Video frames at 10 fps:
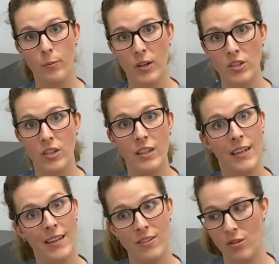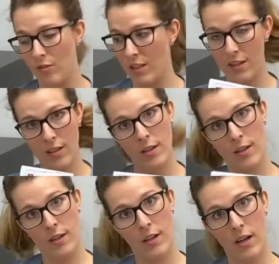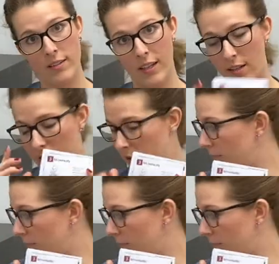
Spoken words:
pressure in case you need a second